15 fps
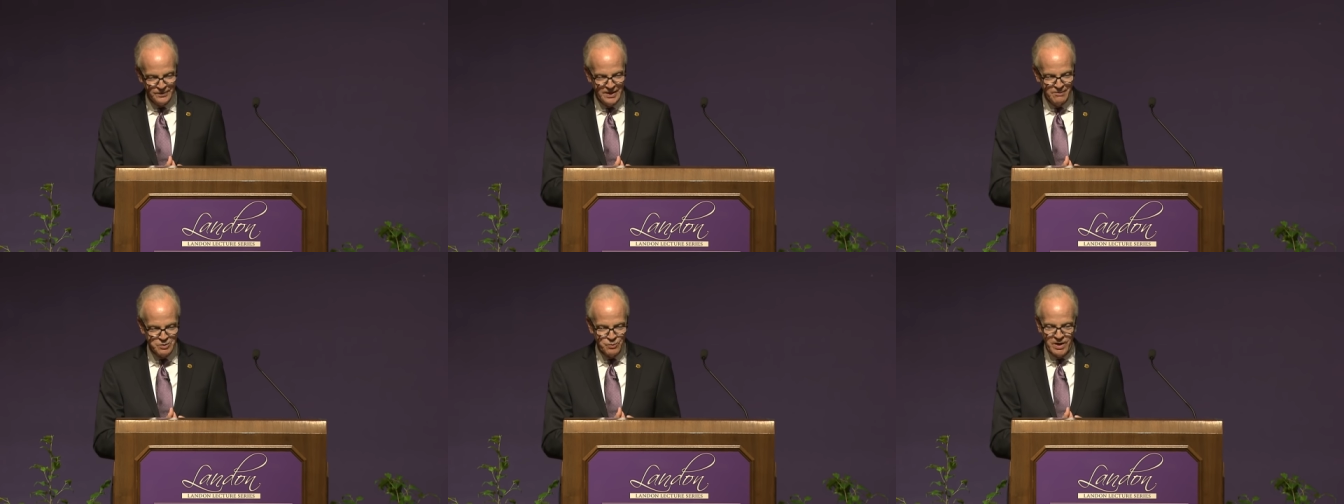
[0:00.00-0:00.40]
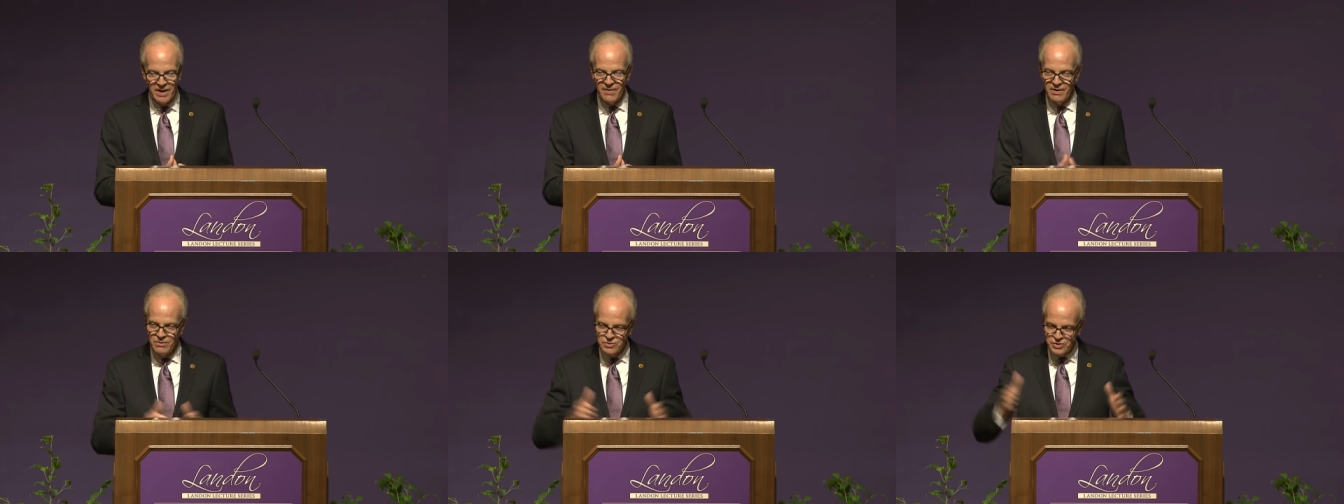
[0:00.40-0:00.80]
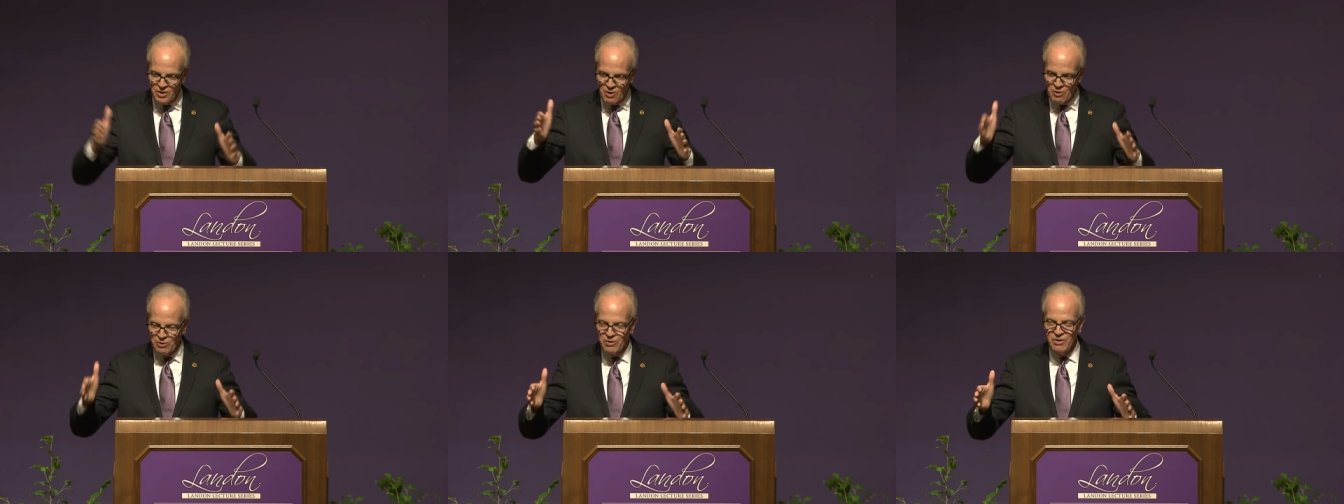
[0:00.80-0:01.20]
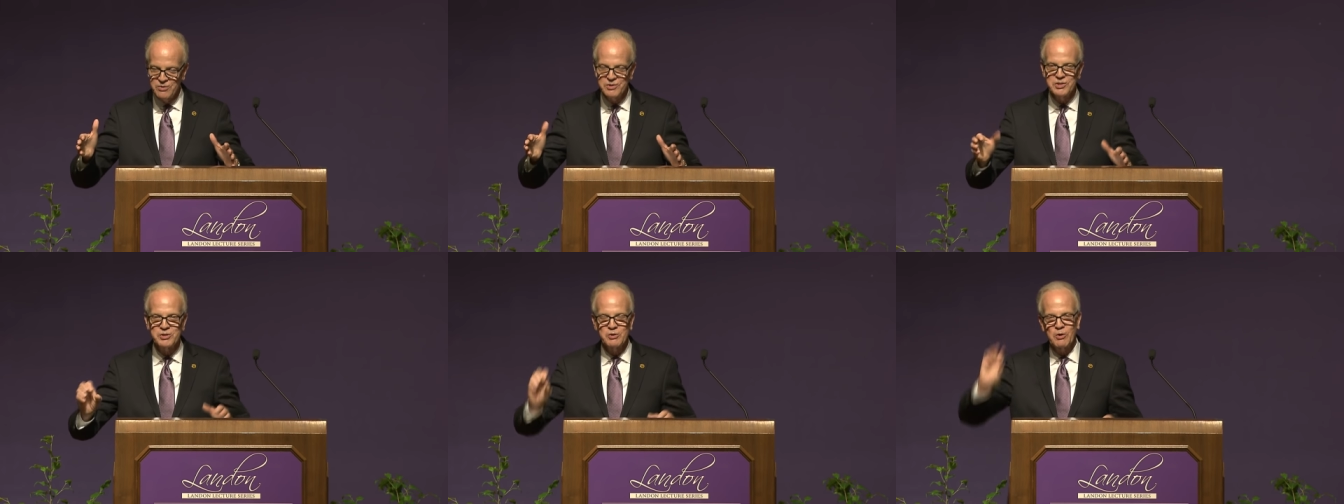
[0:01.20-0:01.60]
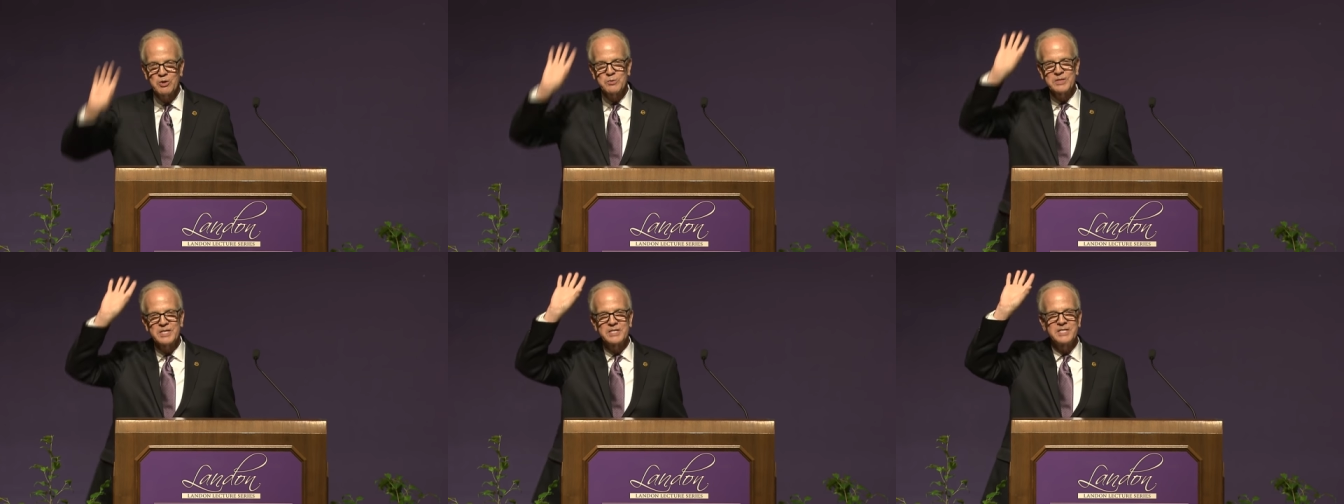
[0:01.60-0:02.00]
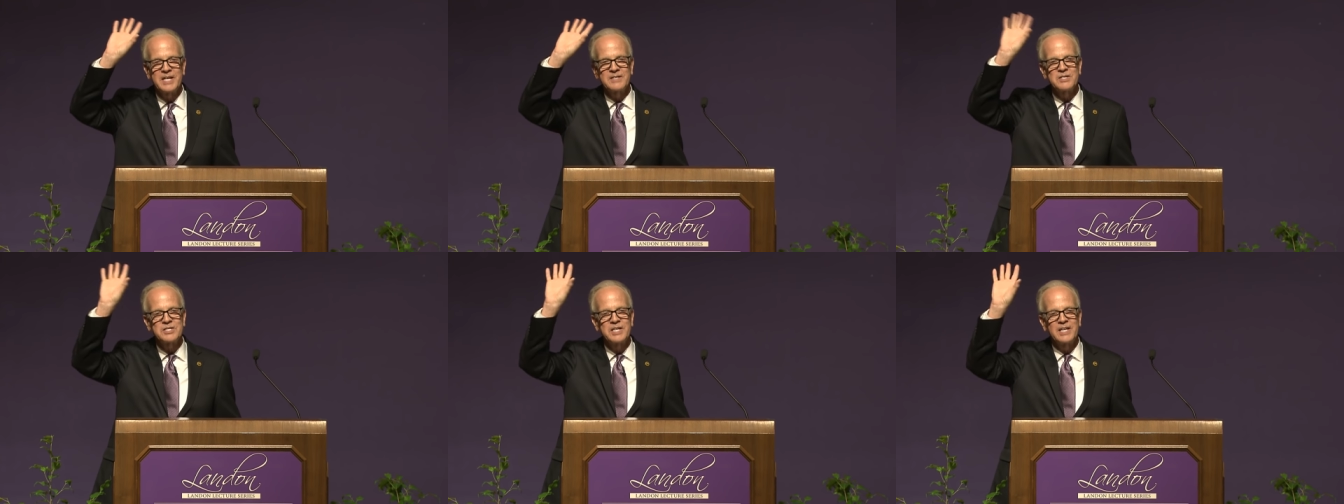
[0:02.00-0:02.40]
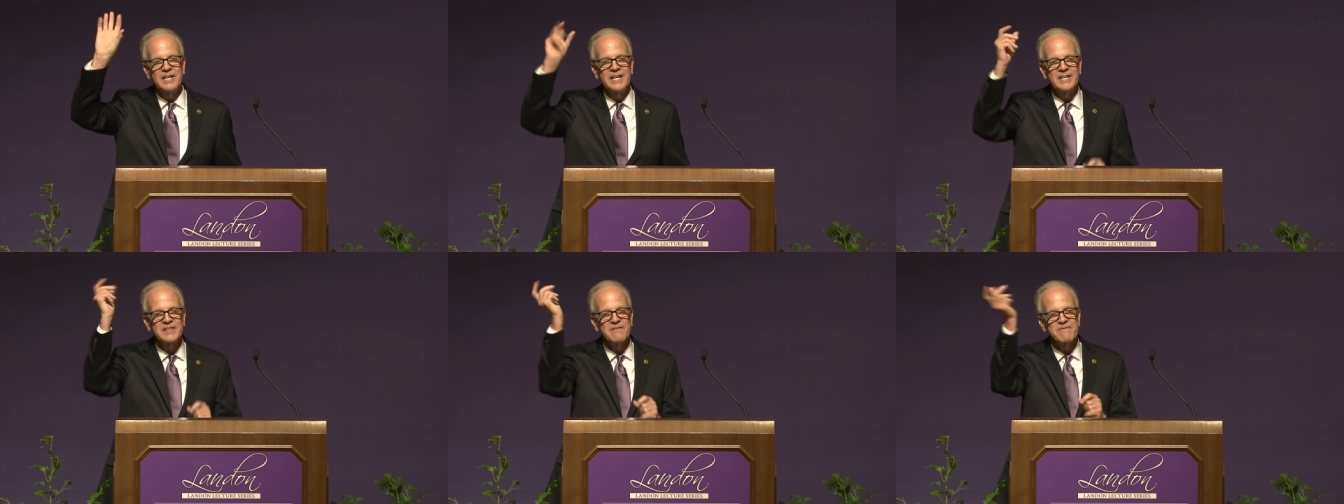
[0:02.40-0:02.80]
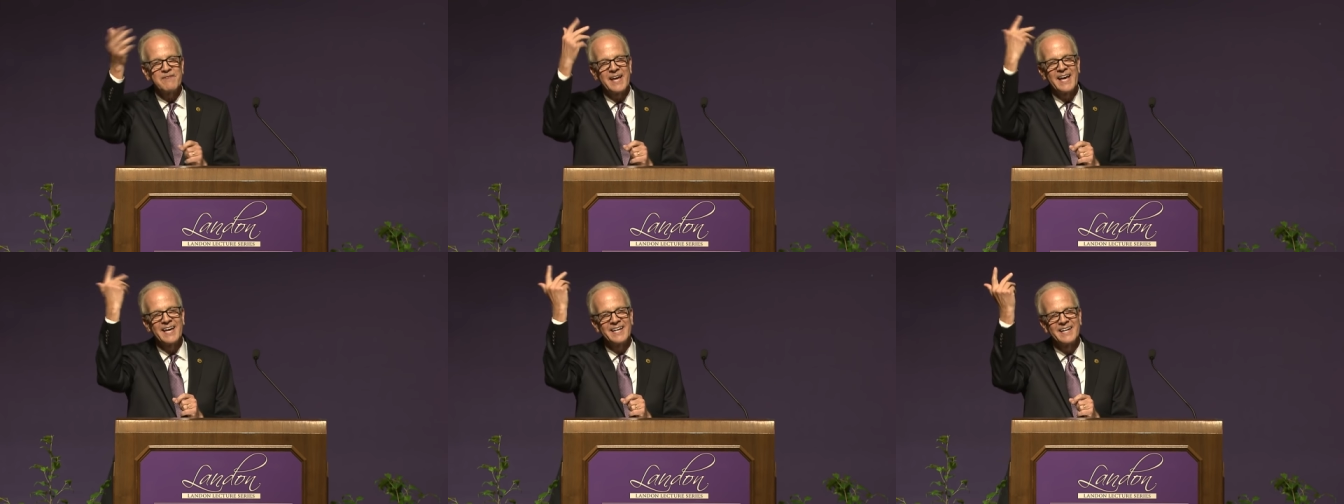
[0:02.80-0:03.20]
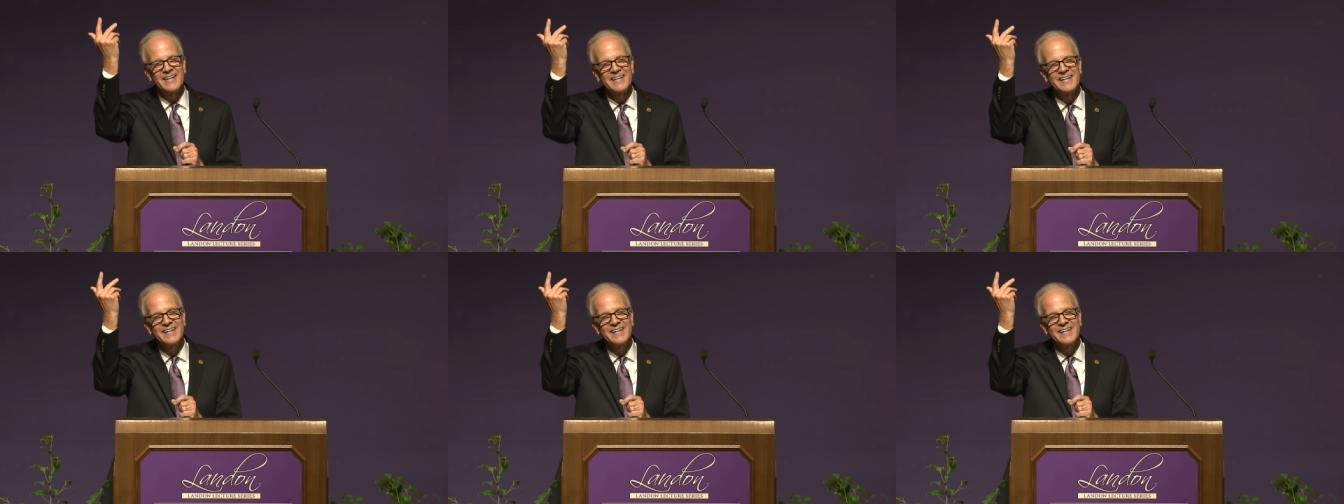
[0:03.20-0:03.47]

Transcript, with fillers: It was one of those old grocery stores with the tin ceiling and the fan.